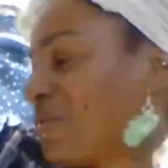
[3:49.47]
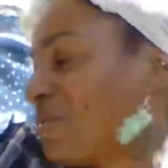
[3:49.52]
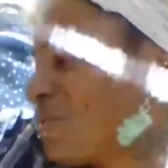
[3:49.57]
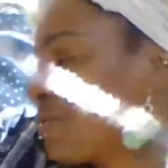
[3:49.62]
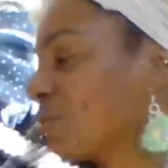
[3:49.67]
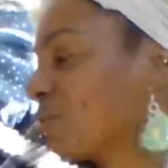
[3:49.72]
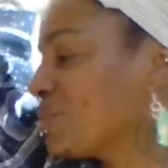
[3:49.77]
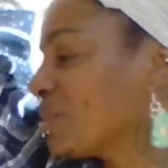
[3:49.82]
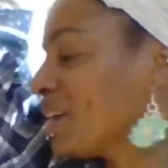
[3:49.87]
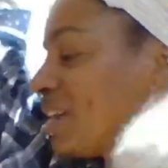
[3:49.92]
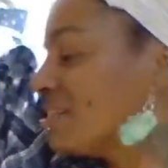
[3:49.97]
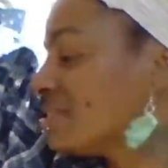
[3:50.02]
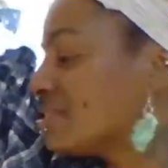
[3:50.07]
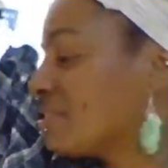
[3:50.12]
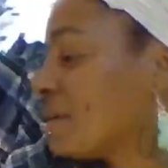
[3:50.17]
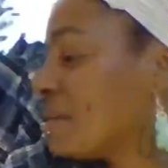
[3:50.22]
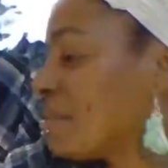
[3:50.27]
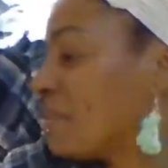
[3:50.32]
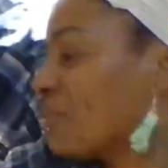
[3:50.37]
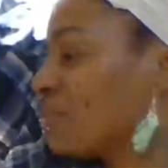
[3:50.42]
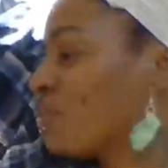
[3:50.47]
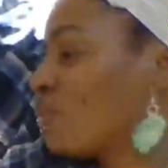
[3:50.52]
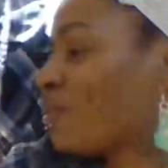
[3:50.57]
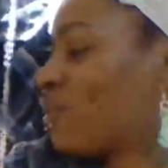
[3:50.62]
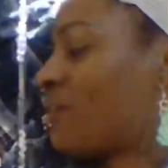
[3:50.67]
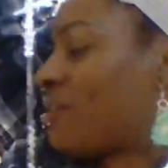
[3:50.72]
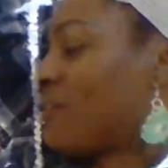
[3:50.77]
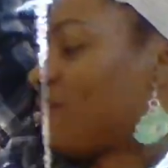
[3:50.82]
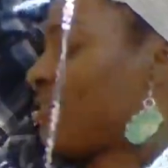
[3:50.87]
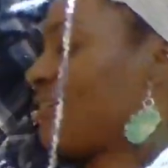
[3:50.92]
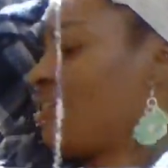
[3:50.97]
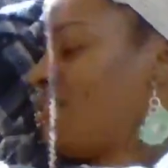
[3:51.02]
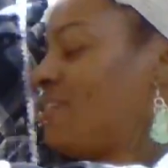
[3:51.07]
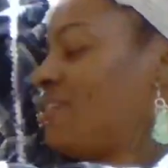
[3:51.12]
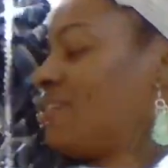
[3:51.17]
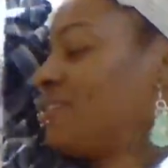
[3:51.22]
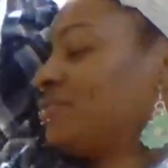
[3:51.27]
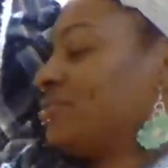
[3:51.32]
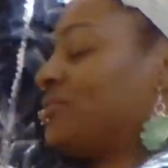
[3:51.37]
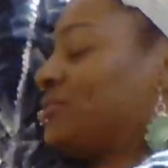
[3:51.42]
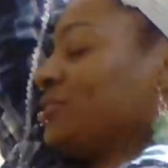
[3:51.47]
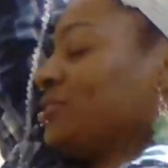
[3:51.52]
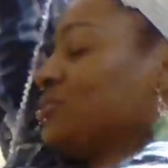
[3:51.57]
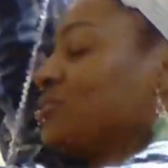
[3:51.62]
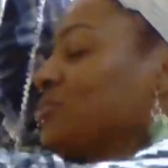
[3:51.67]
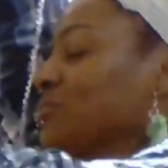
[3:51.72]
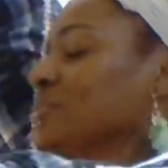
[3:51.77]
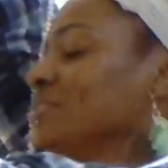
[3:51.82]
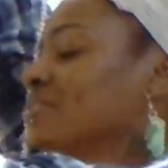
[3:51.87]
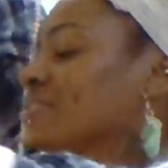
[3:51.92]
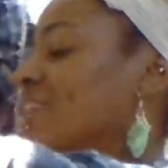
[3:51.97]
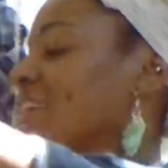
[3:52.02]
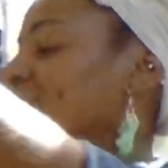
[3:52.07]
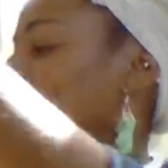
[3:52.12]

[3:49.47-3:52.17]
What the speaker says: first we got some these 3 skeins